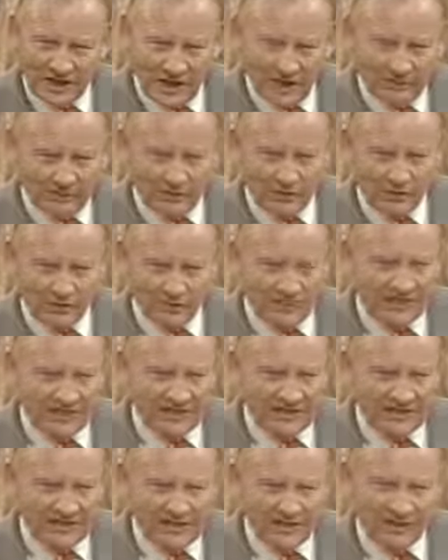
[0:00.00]
And may you
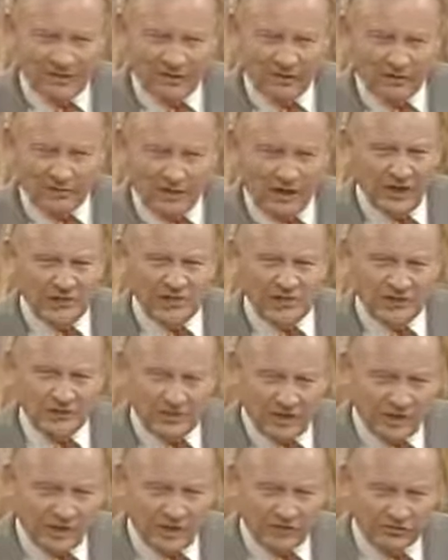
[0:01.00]
find that Christ
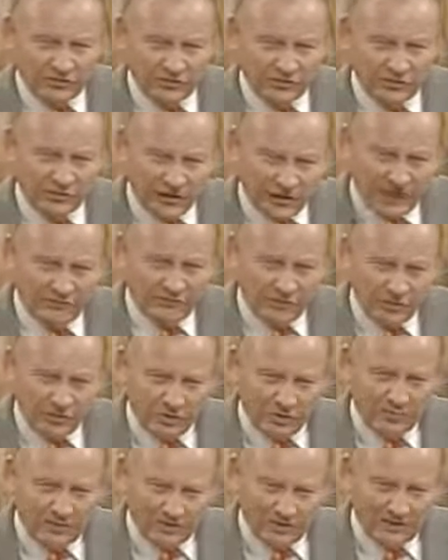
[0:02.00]
is the answer to every
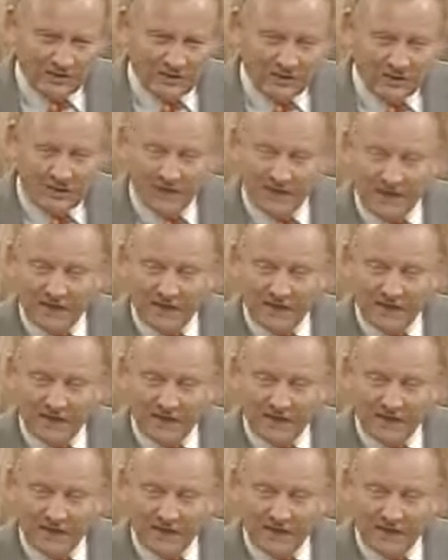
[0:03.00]
human need.